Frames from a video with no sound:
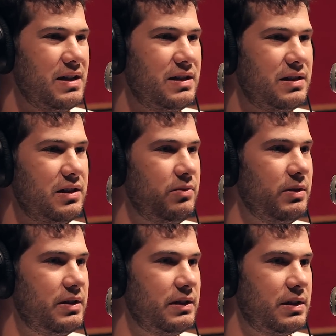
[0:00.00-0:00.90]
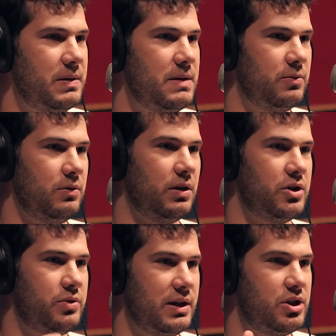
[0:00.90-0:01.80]
Cynthia, do you really think that people
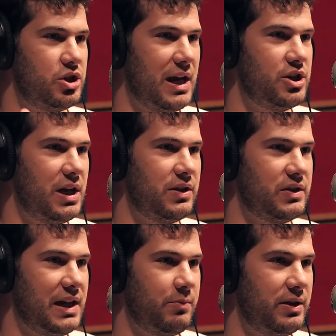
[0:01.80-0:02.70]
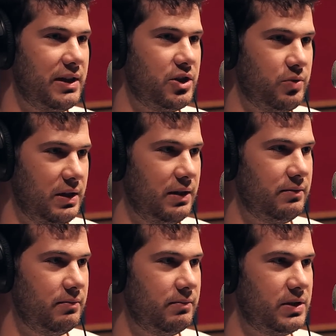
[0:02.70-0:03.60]
are treating JJ the same way they treat
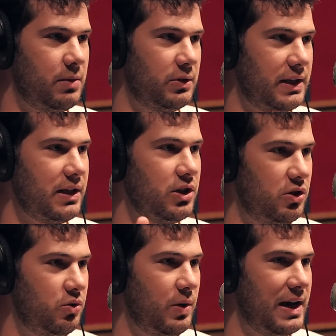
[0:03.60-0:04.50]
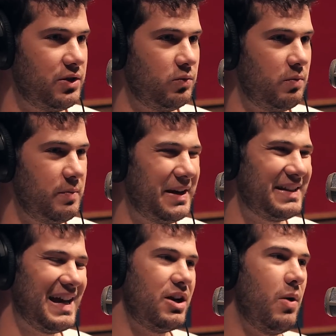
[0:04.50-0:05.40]
someone like you as a woman?
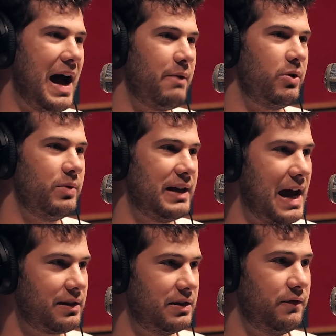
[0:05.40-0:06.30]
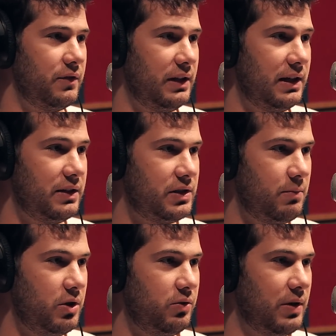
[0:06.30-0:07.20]
Because I know I would react differently to
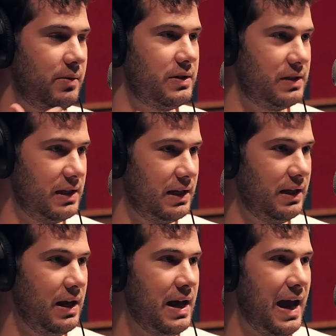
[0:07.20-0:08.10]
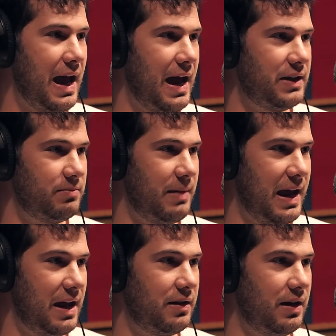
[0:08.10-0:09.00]
someone who I would see as a
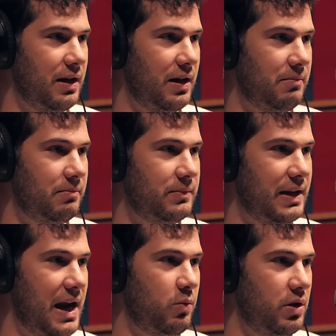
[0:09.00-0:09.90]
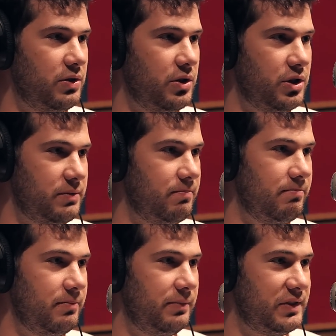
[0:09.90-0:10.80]
man than I would to just,
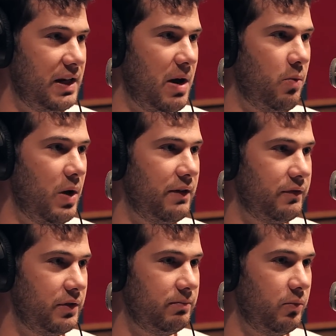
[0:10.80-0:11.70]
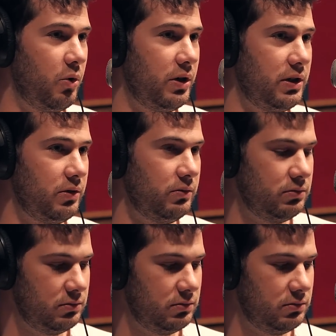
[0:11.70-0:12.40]
say, my wife or you.